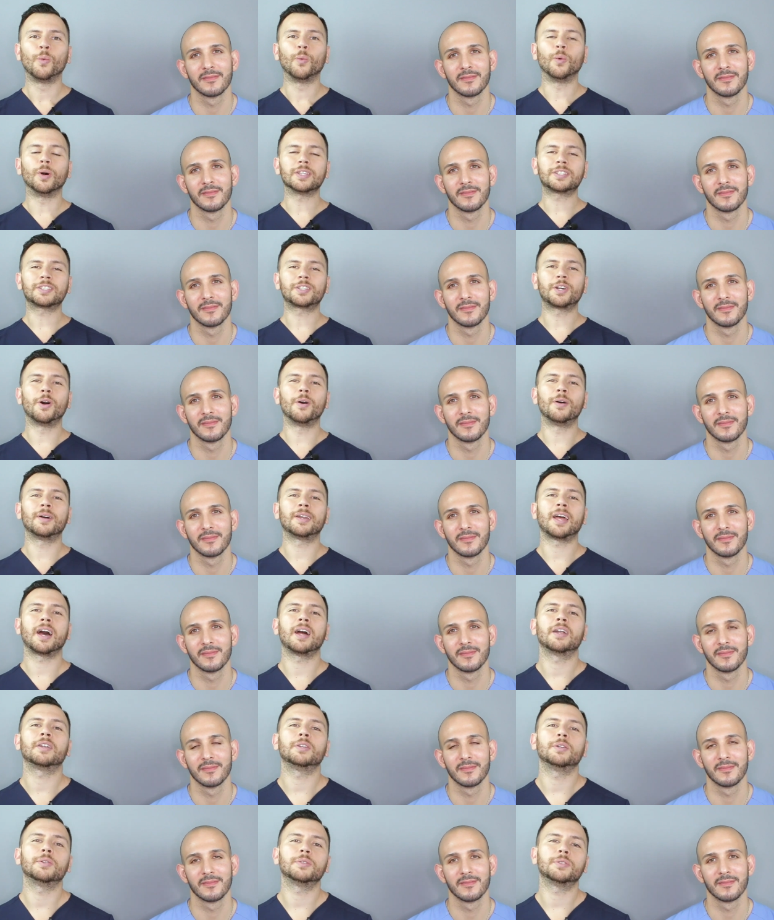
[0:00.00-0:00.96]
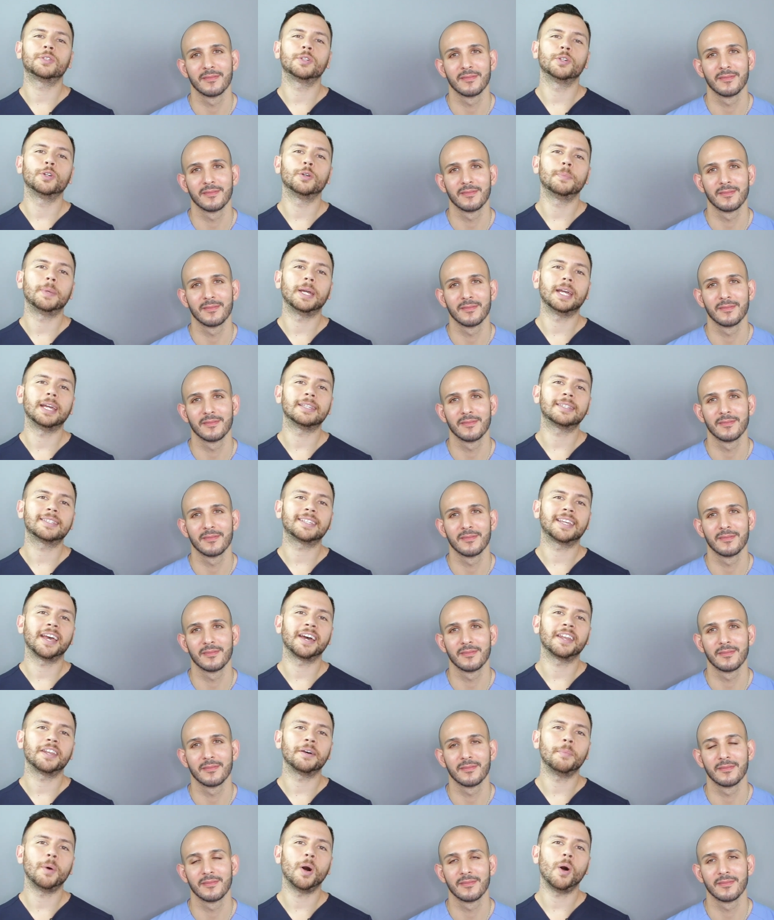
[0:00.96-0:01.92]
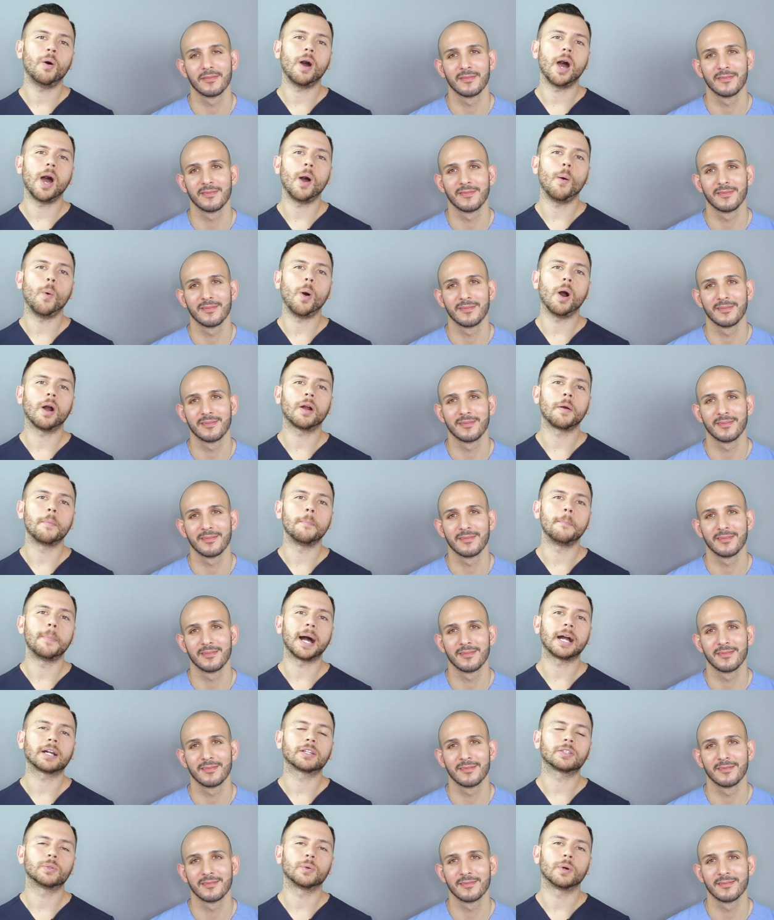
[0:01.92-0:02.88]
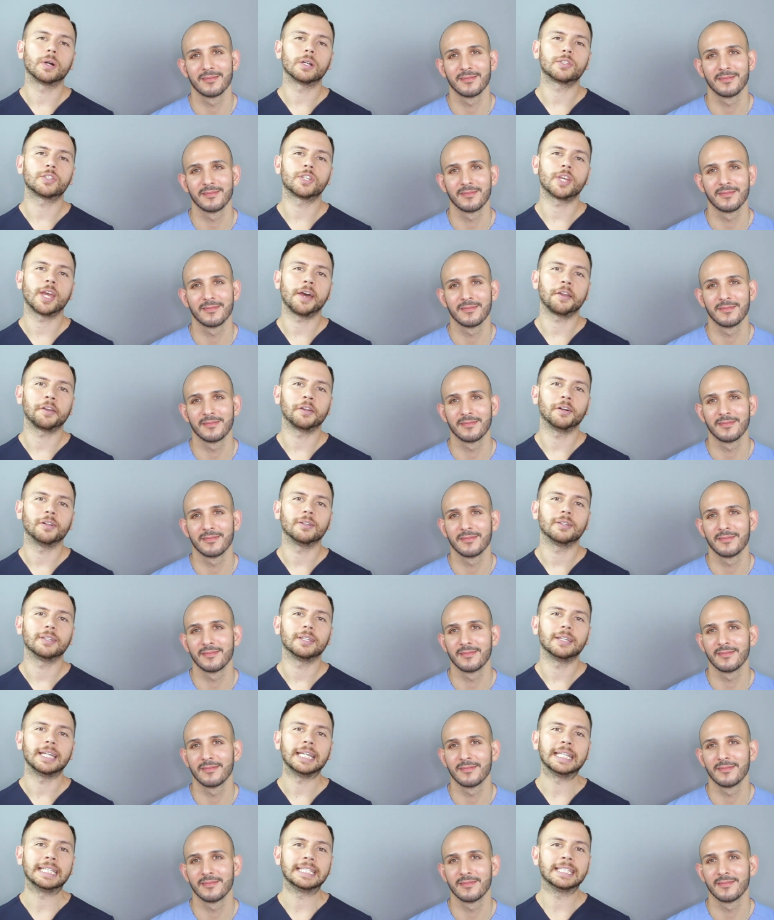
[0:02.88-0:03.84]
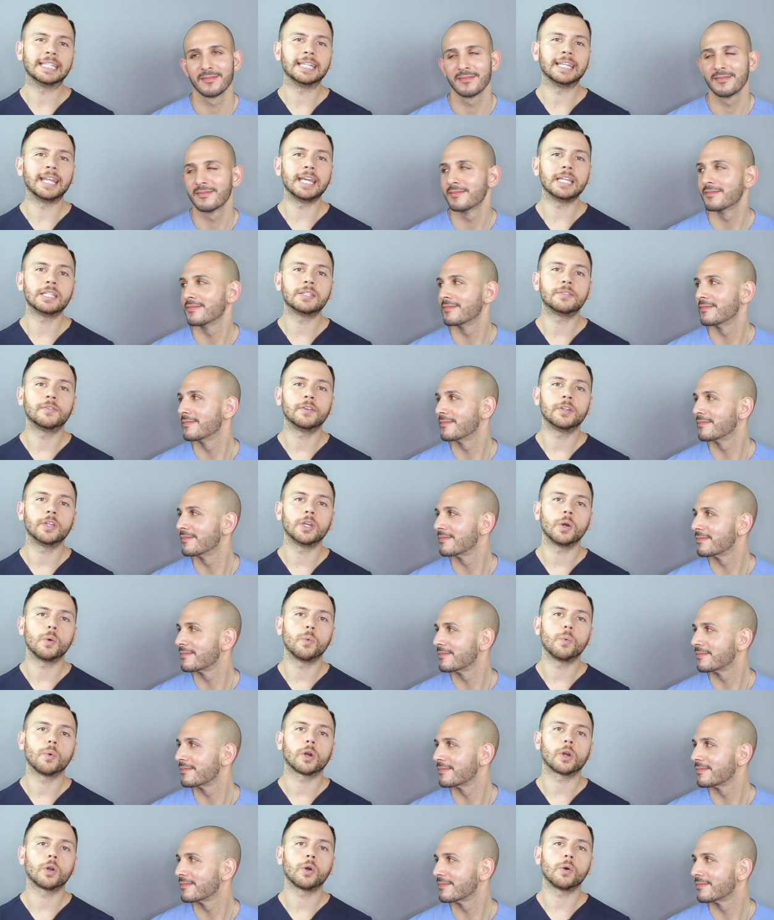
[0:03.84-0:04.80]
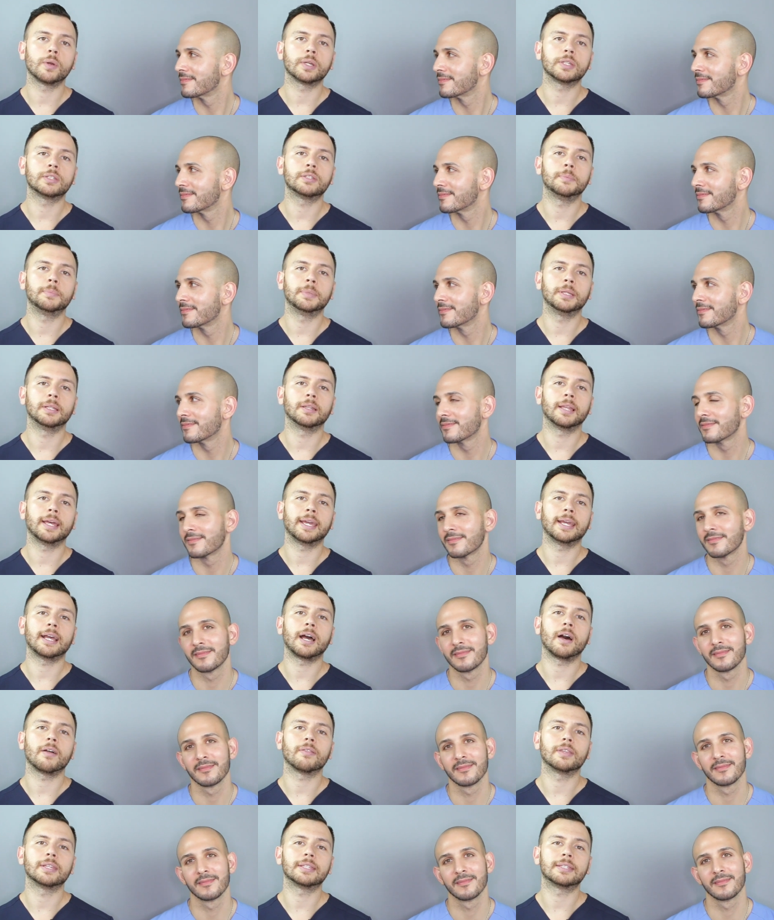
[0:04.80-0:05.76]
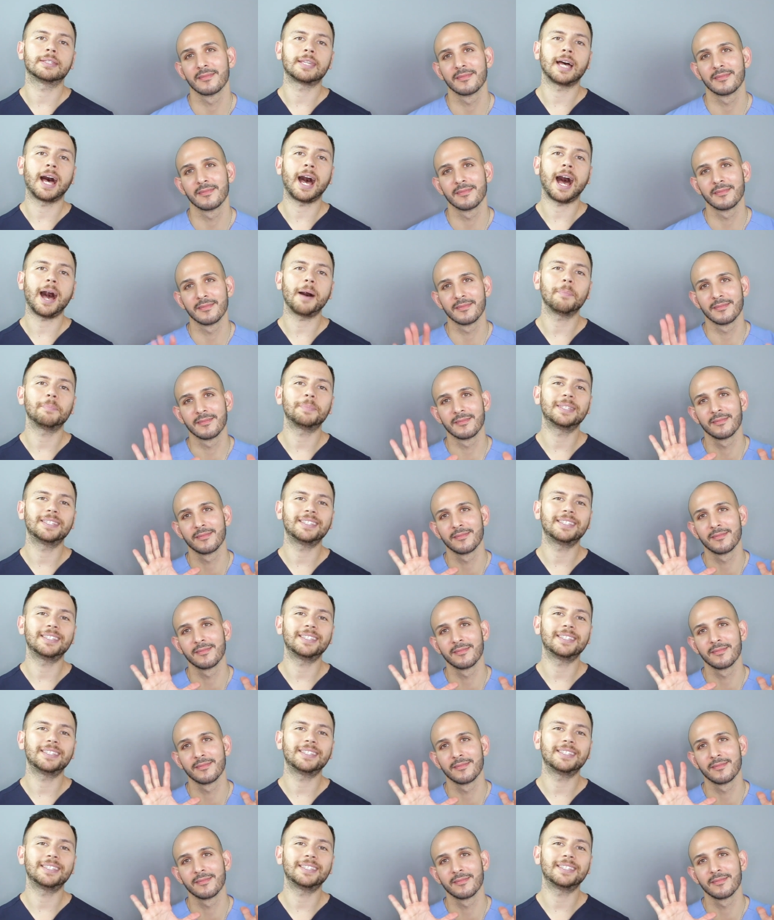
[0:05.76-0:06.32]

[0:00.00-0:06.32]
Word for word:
Speaker 1: What's going on YouTube? It's Gan and Mo and welcome back to our channel. In today's video, we're going to be laying out the top